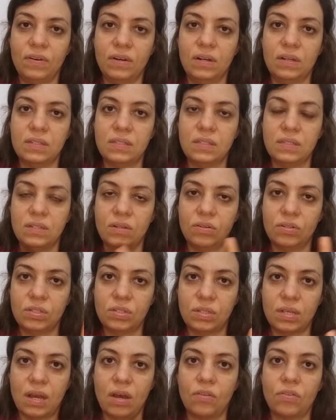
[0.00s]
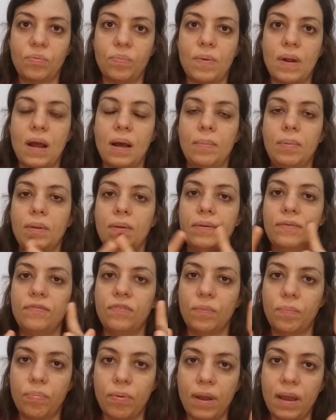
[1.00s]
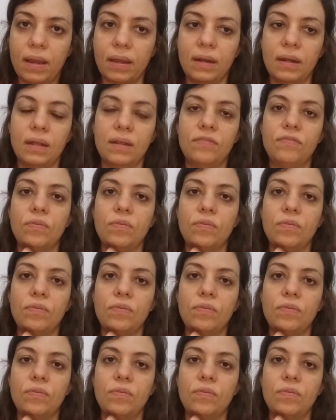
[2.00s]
a serious health problem, if you're pregnant,